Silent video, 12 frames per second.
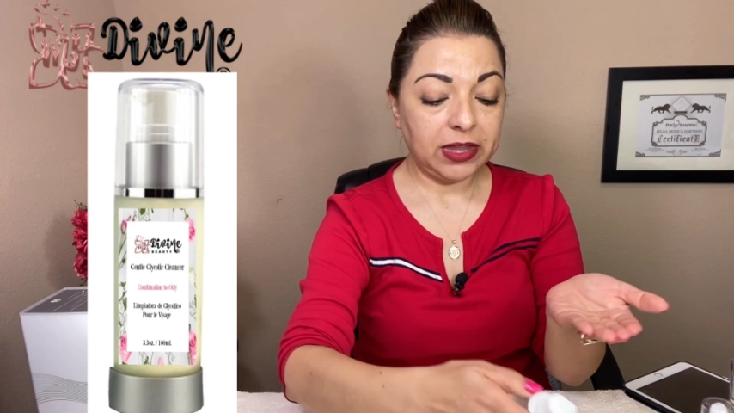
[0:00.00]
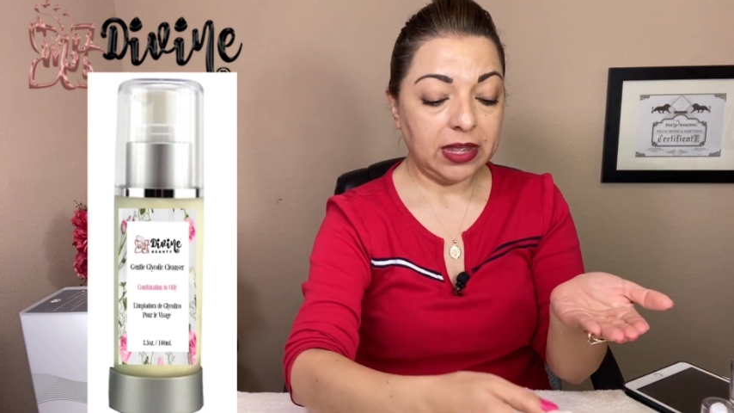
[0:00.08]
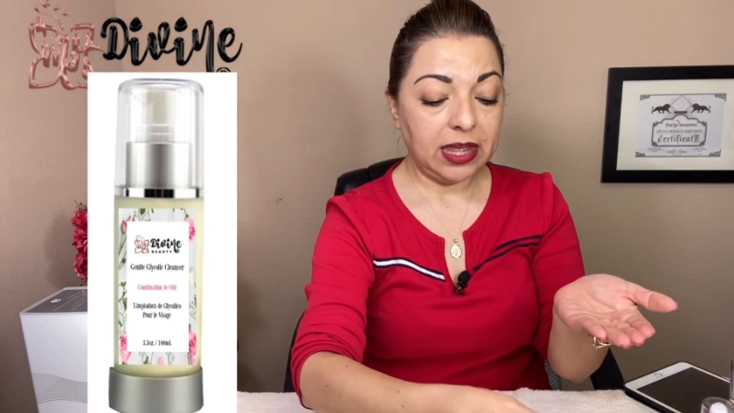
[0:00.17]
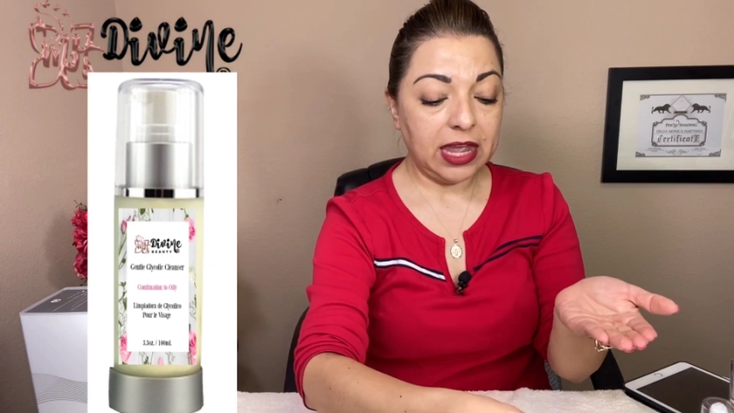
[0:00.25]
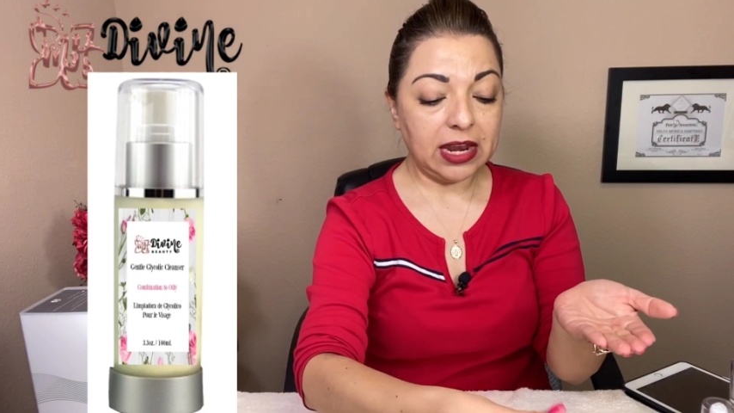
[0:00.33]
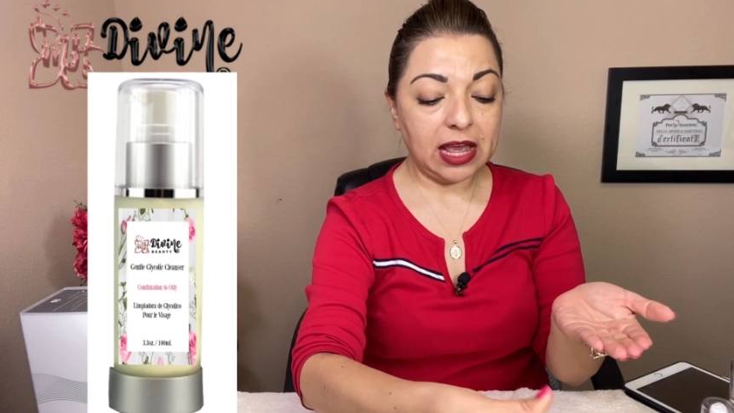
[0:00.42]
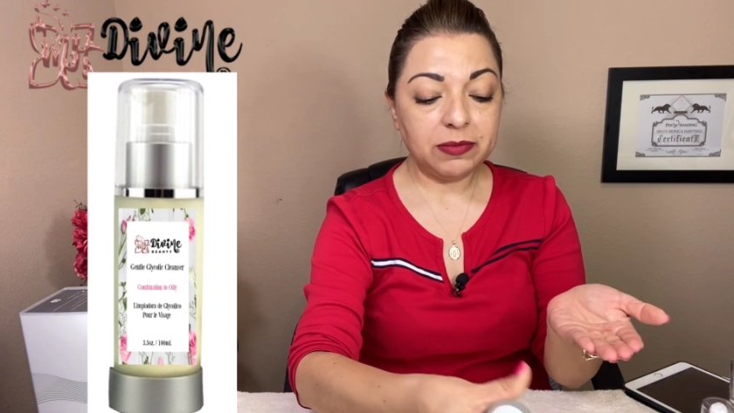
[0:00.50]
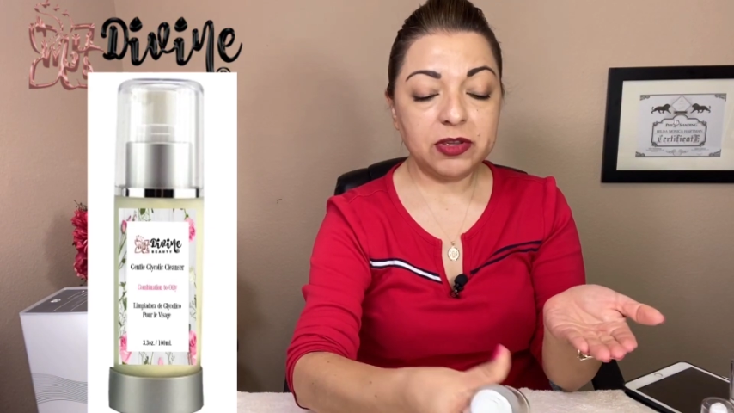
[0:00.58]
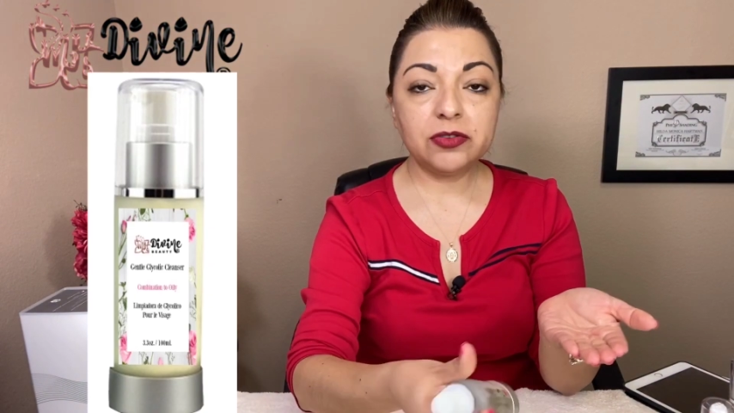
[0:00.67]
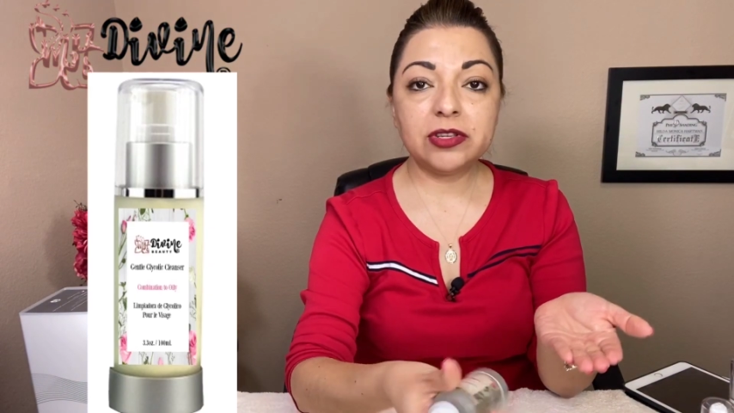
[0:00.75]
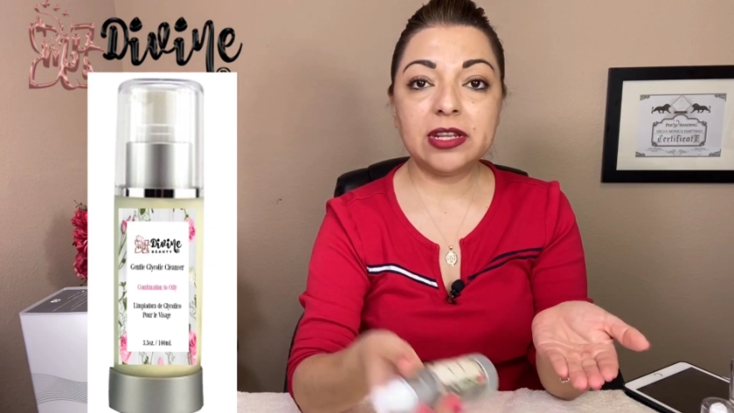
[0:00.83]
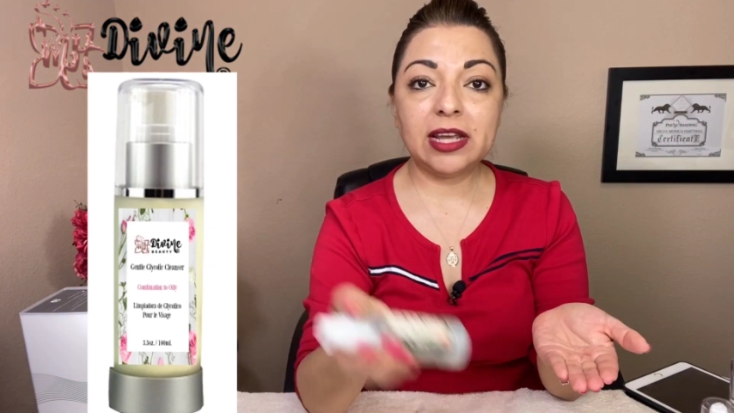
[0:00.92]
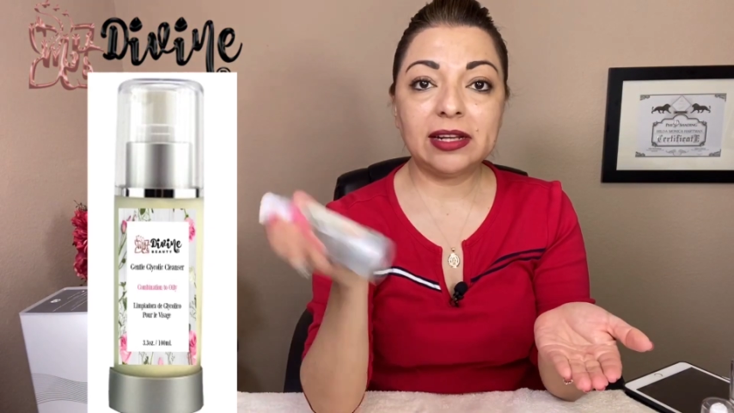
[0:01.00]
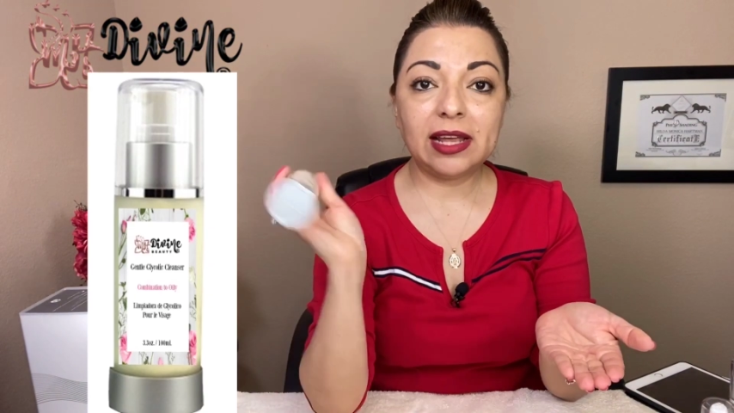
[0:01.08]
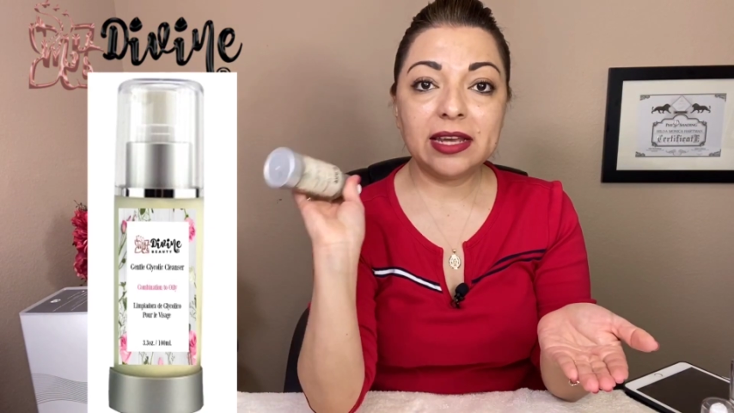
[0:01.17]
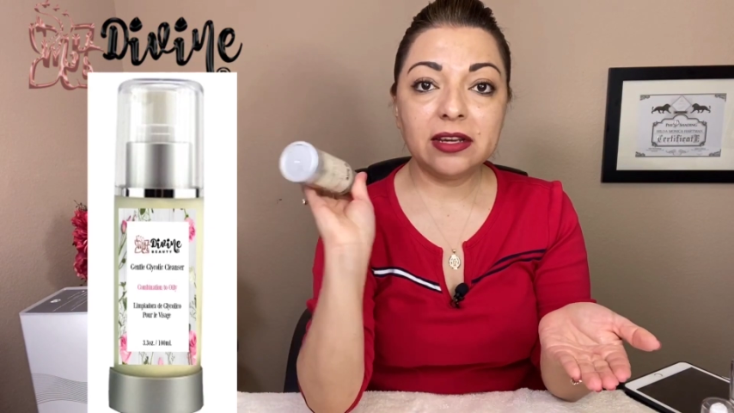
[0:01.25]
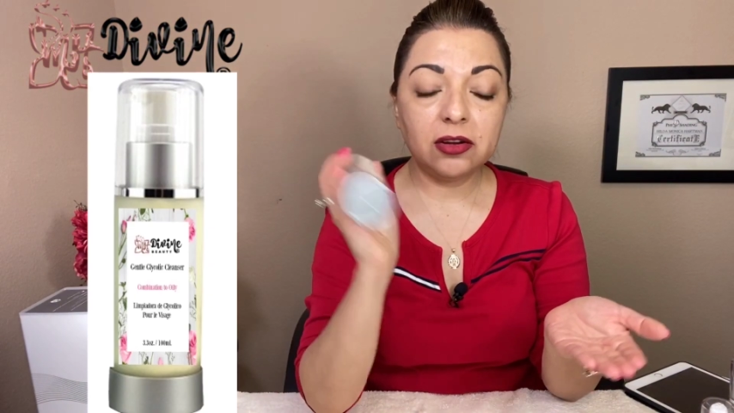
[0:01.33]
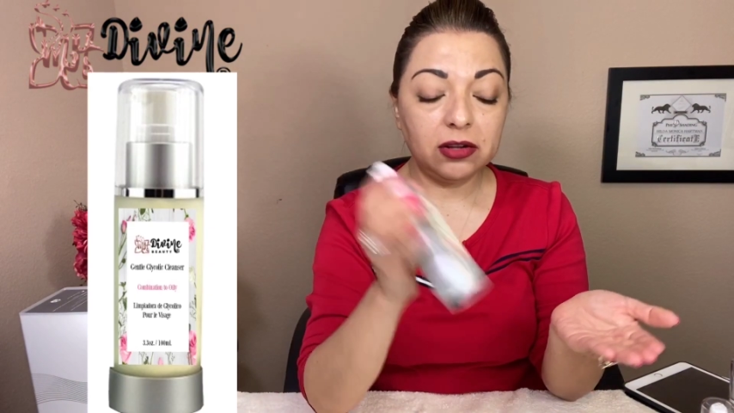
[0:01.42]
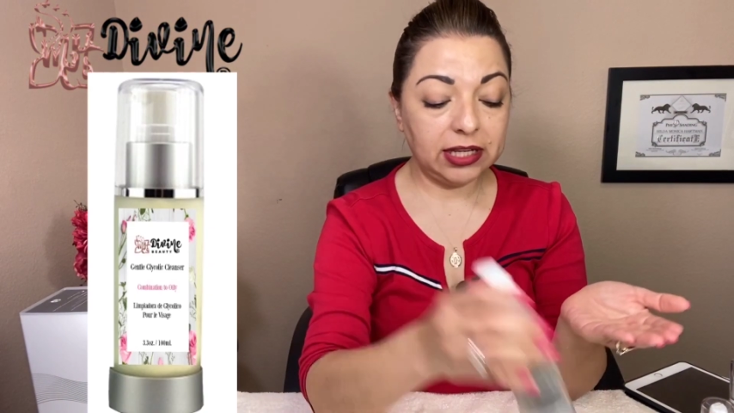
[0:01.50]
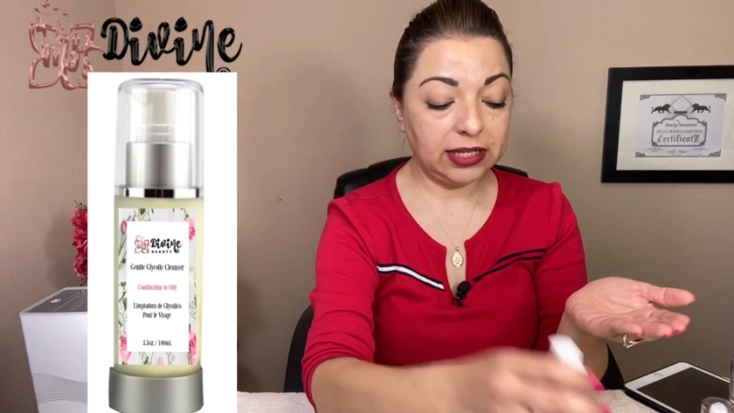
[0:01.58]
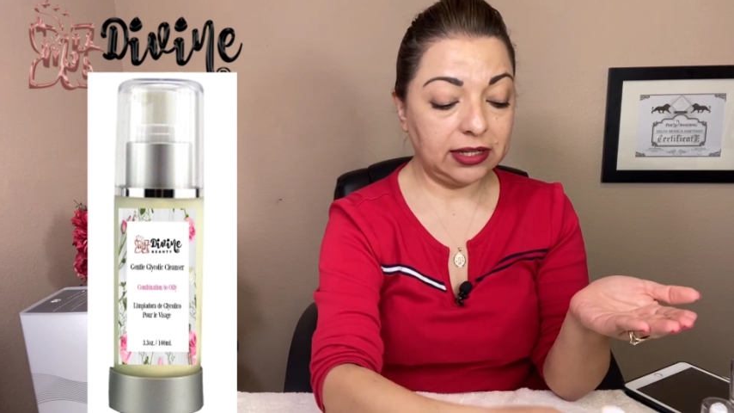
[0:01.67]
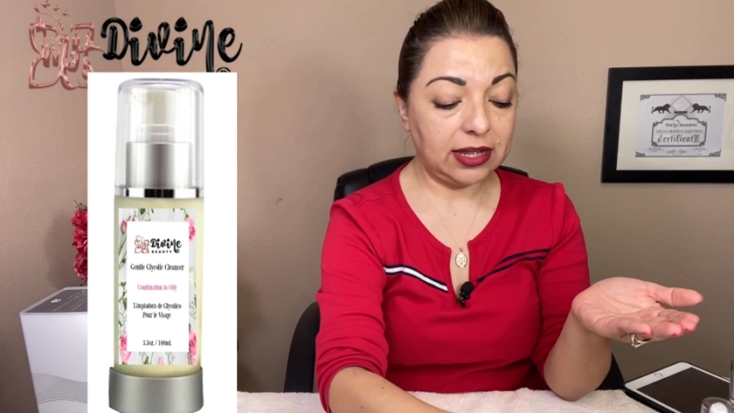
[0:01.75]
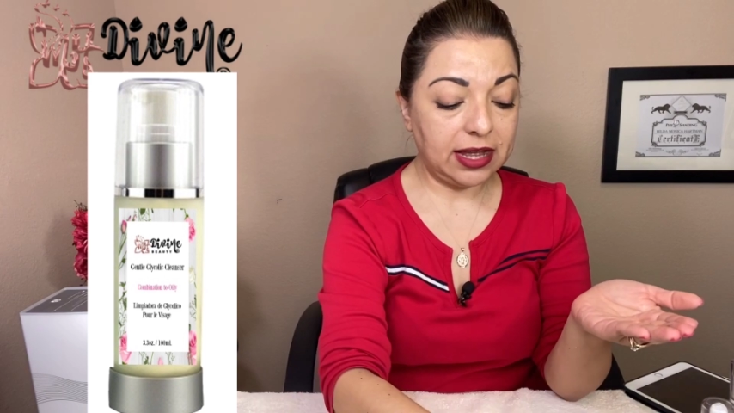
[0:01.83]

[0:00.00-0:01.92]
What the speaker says: and I'm using the glycolic